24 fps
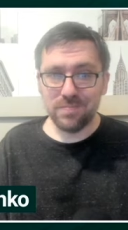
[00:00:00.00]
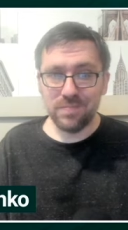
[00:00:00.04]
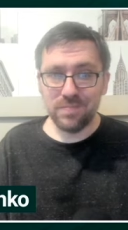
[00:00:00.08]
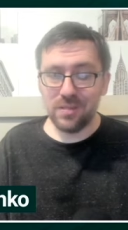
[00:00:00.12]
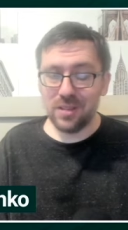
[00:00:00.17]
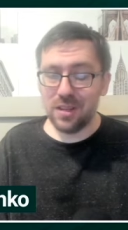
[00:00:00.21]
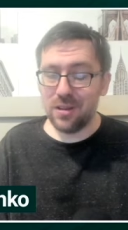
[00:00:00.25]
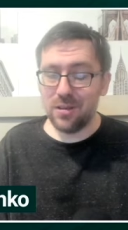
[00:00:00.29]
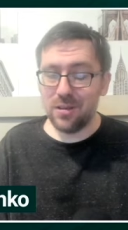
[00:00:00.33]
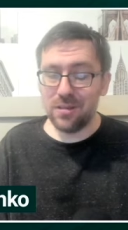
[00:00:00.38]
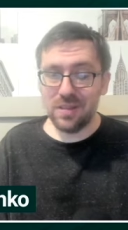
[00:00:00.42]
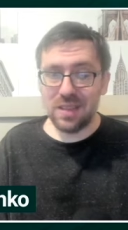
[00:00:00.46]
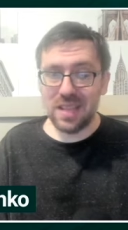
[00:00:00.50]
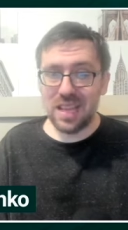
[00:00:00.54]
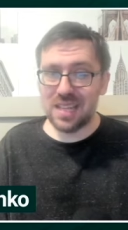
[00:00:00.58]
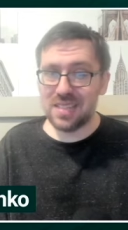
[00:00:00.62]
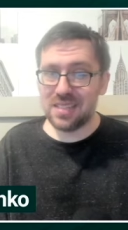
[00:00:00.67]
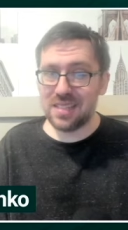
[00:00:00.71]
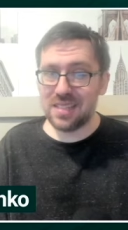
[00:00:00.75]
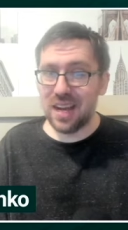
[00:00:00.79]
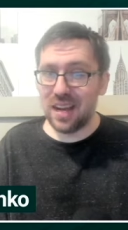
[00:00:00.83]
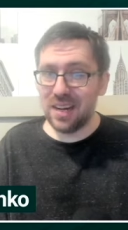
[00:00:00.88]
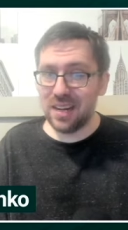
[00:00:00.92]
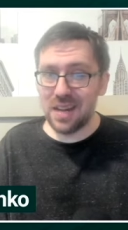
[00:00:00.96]
You know,
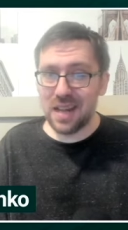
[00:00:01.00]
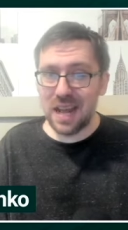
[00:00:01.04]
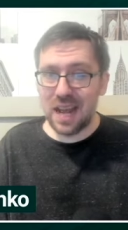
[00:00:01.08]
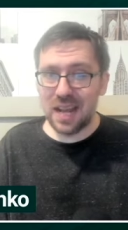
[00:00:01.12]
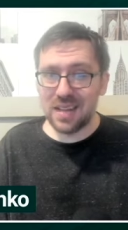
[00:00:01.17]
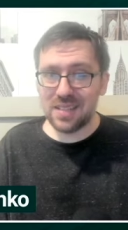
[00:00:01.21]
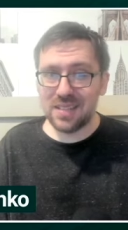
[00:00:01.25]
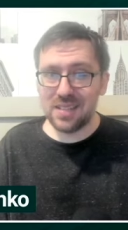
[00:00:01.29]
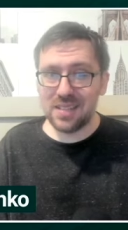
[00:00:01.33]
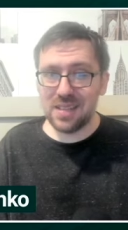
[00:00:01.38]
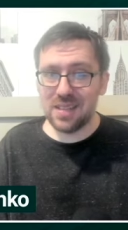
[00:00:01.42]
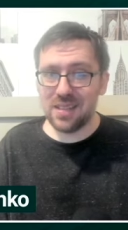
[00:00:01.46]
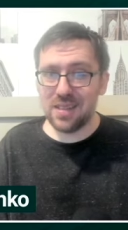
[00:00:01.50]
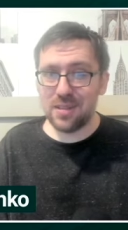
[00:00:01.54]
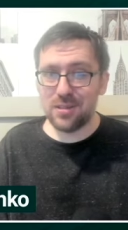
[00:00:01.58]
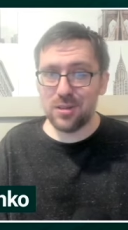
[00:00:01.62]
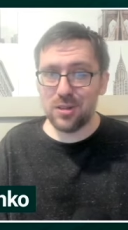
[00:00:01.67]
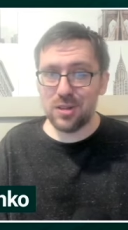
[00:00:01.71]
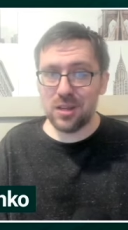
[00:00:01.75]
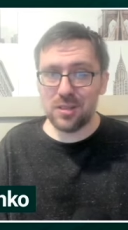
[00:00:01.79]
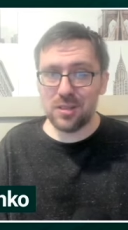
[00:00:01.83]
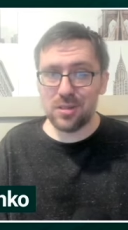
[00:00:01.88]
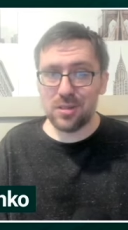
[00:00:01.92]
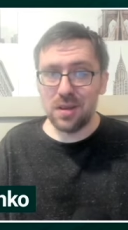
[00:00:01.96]
it's not an accident that the
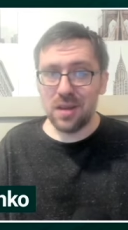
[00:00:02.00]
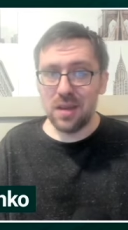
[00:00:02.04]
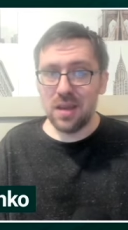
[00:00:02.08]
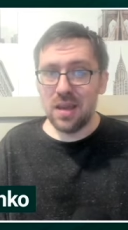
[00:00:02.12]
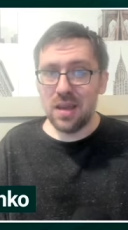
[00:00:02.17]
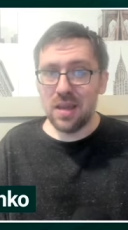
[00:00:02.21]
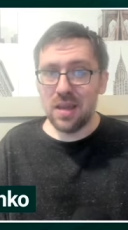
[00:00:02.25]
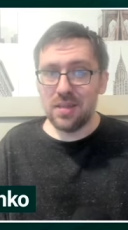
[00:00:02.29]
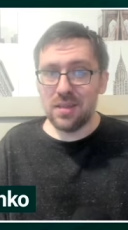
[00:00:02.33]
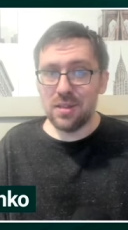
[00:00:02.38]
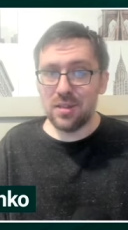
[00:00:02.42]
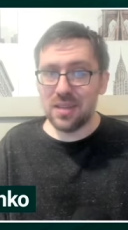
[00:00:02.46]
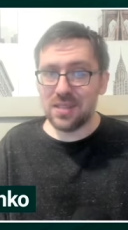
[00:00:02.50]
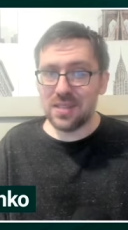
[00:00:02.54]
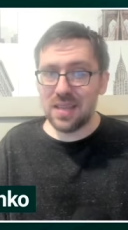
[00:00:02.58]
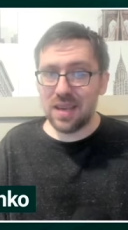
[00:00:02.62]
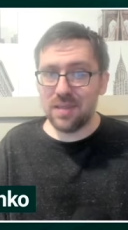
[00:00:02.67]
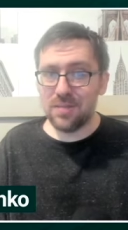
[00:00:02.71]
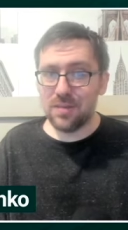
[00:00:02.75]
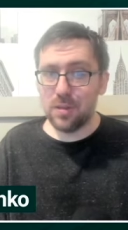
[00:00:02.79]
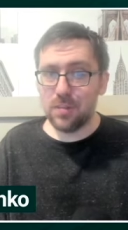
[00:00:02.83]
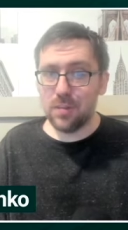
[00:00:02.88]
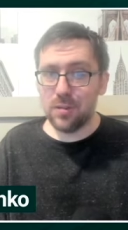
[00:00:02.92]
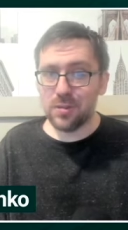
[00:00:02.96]
Jets the Jets have
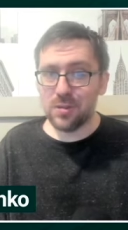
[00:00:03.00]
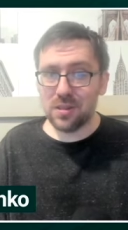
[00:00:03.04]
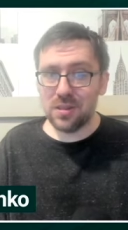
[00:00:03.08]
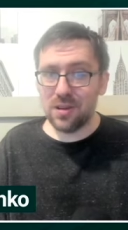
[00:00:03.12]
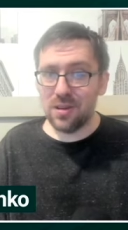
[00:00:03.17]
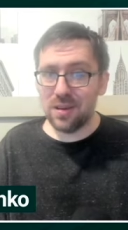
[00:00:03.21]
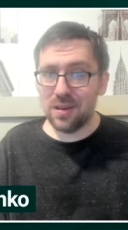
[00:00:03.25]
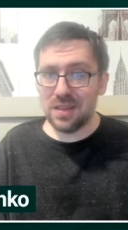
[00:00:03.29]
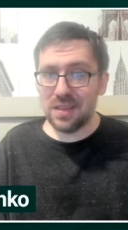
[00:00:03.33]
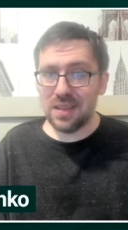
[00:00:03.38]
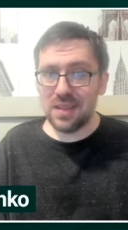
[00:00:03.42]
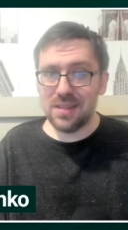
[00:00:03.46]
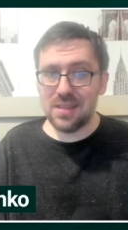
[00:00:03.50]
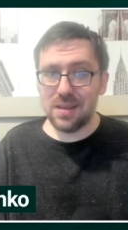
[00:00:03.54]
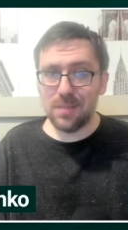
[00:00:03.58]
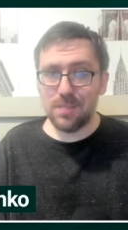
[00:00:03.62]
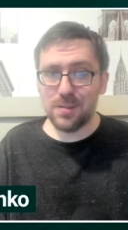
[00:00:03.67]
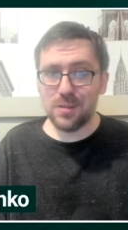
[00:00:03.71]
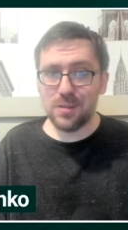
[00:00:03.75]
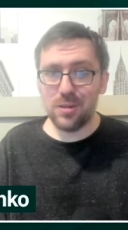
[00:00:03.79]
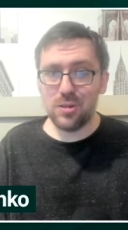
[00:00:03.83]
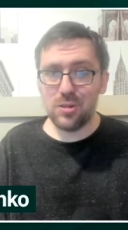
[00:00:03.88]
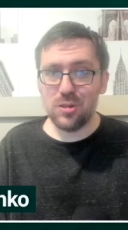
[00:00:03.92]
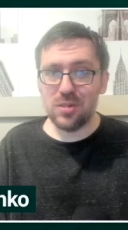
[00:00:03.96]
their most glaring needs at
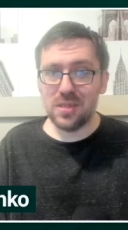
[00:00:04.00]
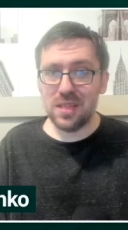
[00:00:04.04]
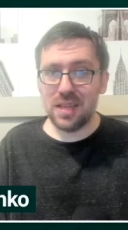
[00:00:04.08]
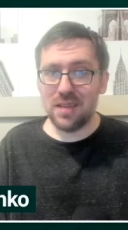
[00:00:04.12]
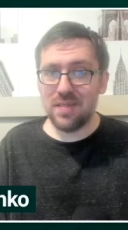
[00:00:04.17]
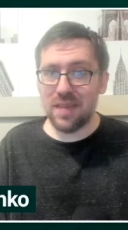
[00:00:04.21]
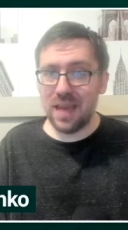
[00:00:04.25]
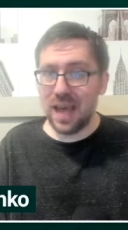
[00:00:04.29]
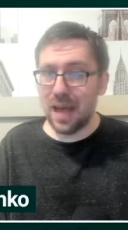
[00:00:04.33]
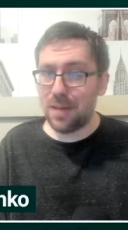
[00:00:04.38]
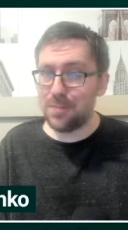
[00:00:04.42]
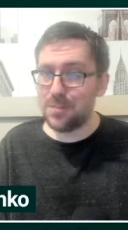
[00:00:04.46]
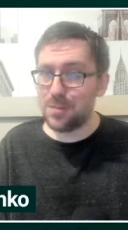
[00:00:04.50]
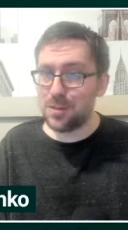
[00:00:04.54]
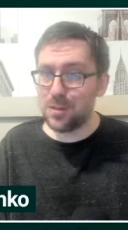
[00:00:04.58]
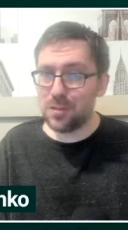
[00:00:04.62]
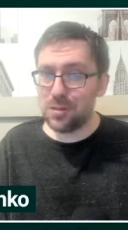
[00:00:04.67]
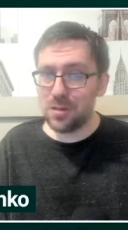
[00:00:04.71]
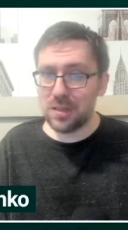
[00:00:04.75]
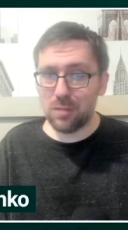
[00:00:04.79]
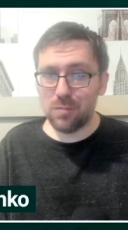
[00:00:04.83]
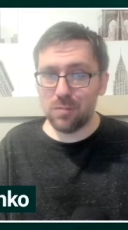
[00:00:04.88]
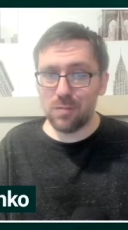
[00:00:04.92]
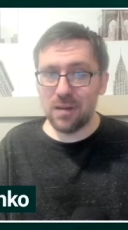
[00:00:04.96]
positions they
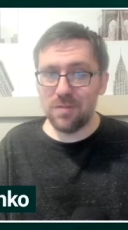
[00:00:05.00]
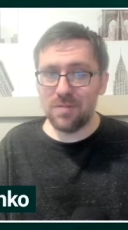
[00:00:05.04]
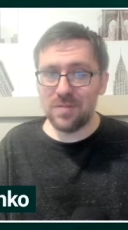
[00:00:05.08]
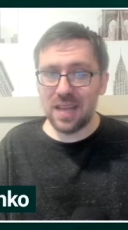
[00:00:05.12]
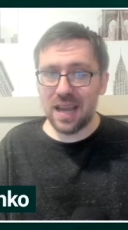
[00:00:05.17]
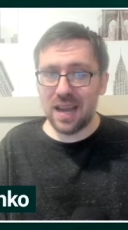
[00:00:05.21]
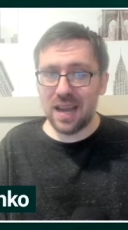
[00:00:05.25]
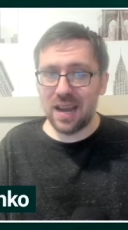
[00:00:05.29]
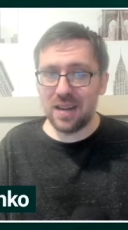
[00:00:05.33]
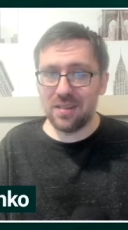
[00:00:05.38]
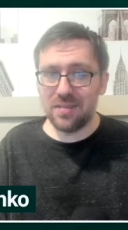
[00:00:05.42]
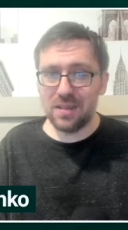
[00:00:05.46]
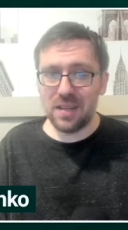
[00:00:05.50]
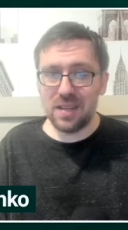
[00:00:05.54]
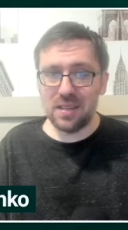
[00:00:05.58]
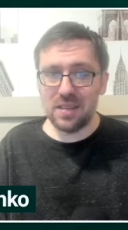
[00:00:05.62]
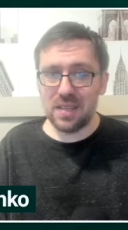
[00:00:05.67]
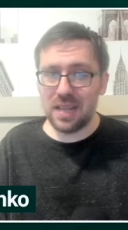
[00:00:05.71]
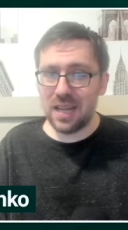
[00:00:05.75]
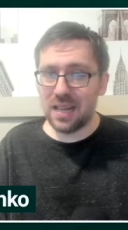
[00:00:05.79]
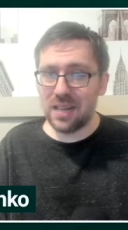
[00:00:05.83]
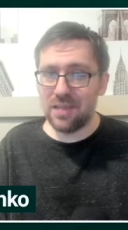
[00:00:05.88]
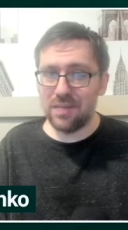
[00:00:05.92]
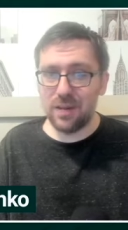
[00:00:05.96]
absolutely whiffed at in the
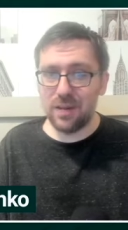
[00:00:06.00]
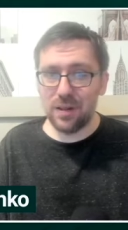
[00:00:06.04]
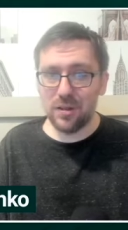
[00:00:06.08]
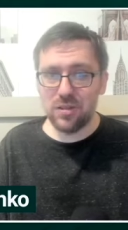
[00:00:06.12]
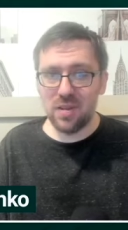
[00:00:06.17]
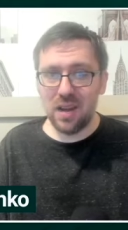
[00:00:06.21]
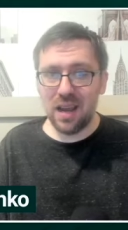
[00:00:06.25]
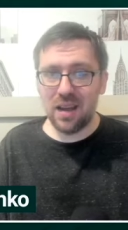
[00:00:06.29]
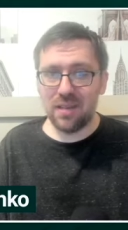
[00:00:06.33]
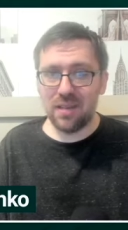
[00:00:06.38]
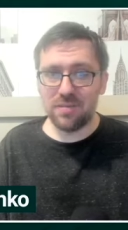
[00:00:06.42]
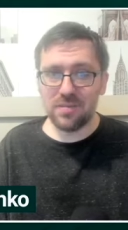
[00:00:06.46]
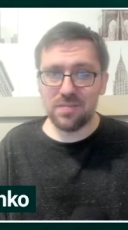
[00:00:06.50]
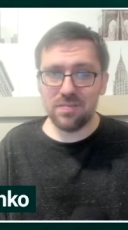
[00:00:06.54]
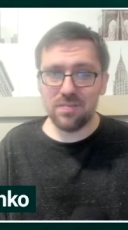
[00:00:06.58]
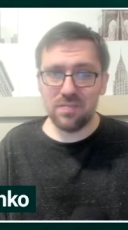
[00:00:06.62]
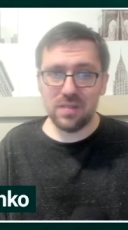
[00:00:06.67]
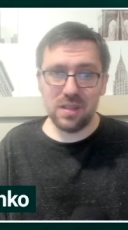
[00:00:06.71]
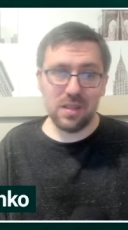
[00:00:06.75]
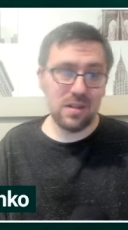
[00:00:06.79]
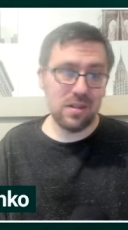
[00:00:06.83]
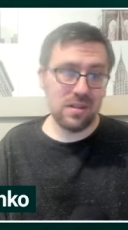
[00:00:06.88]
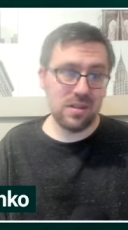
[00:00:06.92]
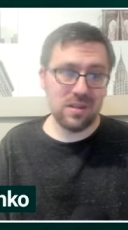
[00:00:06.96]
NFL draft.
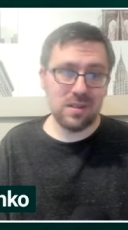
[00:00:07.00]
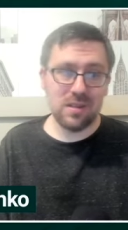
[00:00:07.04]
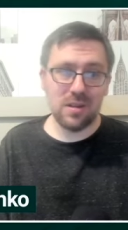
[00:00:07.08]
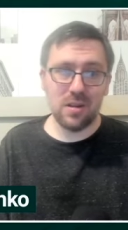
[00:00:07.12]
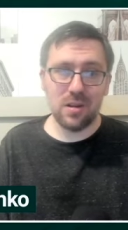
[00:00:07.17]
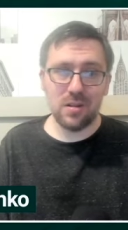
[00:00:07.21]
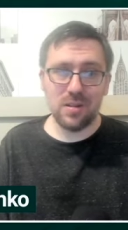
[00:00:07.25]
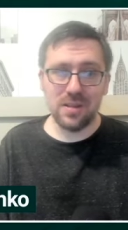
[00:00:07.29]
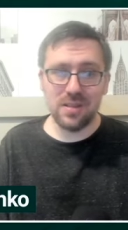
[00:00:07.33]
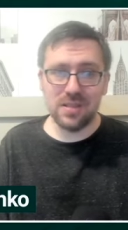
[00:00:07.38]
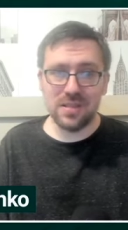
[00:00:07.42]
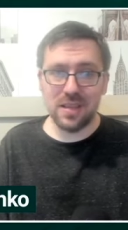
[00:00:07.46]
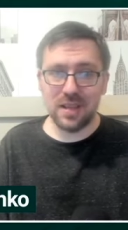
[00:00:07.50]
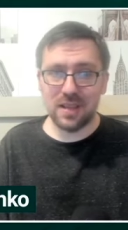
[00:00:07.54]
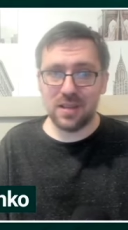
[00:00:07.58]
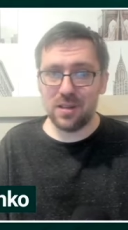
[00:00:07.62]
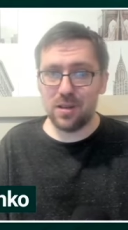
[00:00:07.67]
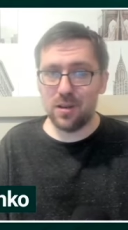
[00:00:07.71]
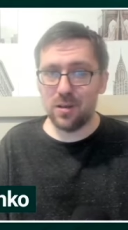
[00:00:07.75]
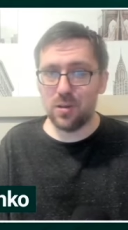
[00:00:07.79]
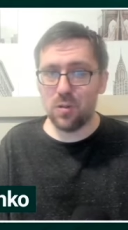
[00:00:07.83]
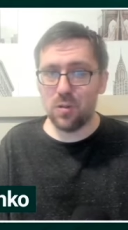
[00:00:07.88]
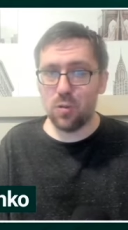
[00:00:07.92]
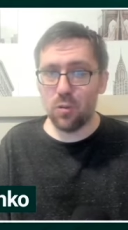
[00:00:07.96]
And you, you go to the second
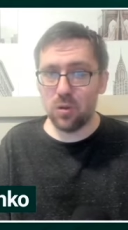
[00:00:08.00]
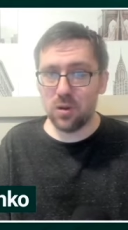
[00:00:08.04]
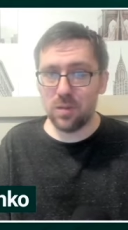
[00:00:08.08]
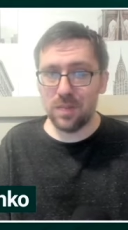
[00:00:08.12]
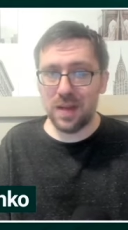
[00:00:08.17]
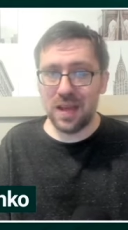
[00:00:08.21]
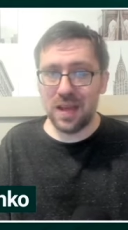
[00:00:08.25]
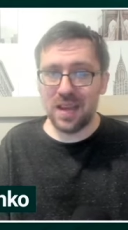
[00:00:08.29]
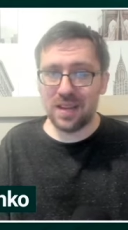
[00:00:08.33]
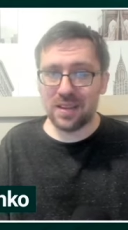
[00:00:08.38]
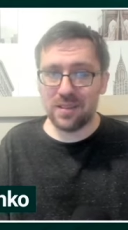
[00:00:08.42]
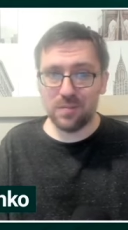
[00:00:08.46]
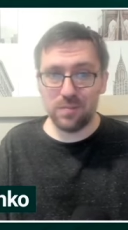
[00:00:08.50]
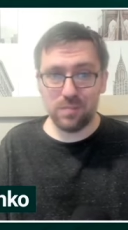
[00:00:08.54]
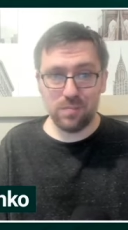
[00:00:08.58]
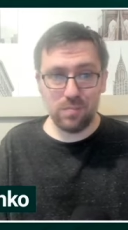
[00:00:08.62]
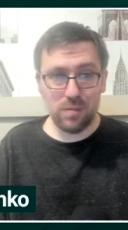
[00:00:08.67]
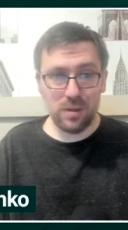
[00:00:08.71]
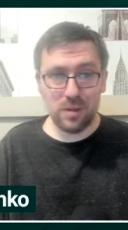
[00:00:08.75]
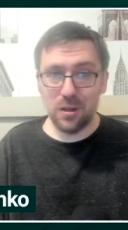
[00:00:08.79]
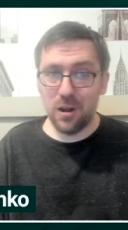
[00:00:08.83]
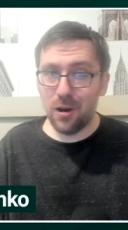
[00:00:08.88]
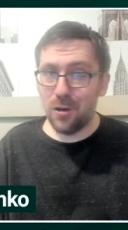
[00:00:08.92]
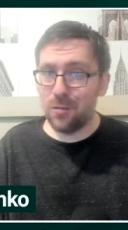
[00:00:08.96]
year quarterback. We
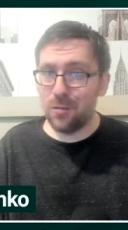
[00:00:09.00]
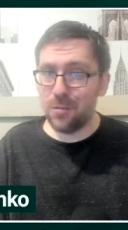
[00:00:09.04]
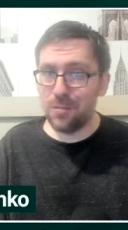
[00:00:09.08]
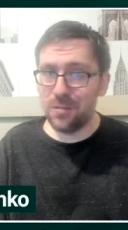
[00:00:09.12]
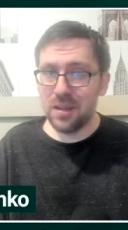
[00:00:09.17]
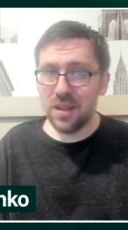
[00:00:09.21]
know